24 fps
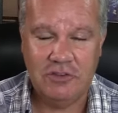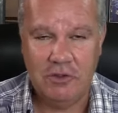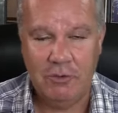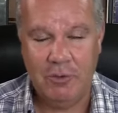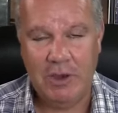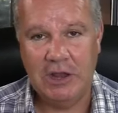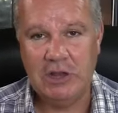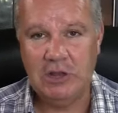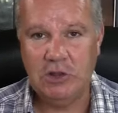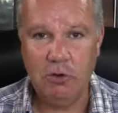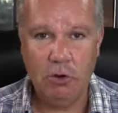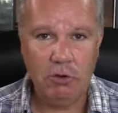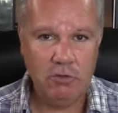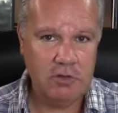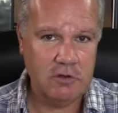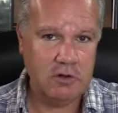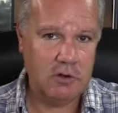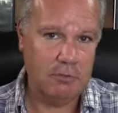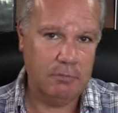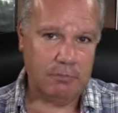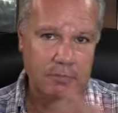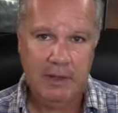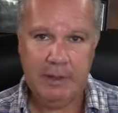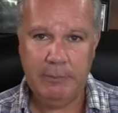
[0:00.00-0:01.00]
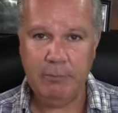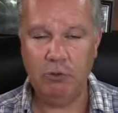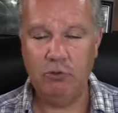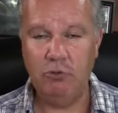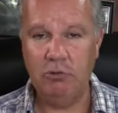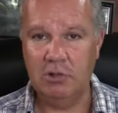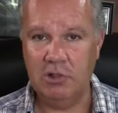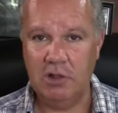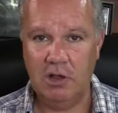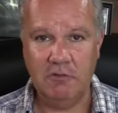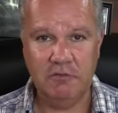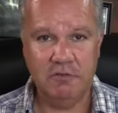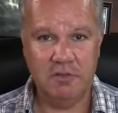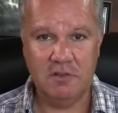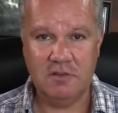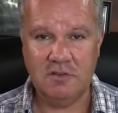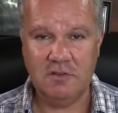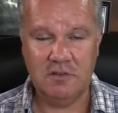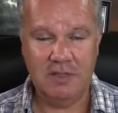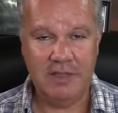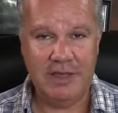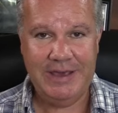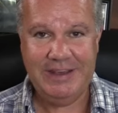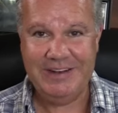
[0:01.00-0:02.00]
Now, I know there are people who love
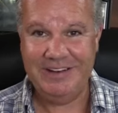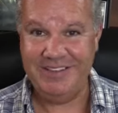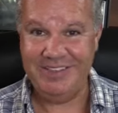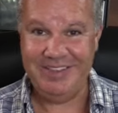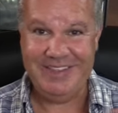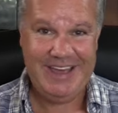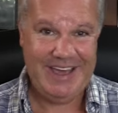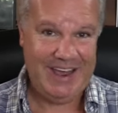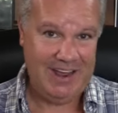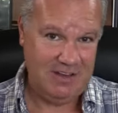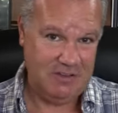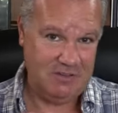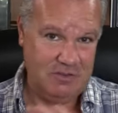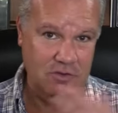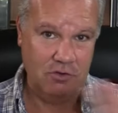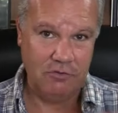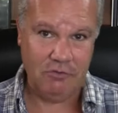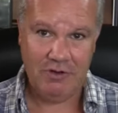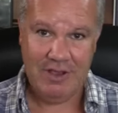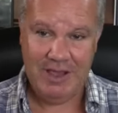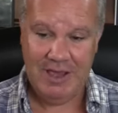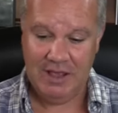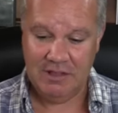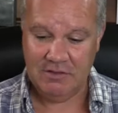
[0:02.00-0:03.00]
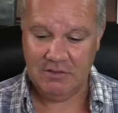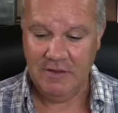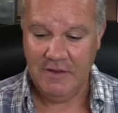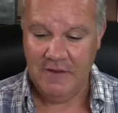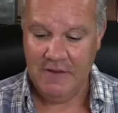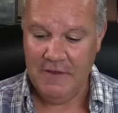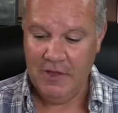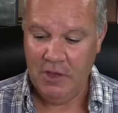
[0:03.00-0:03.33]
this line, and that is great.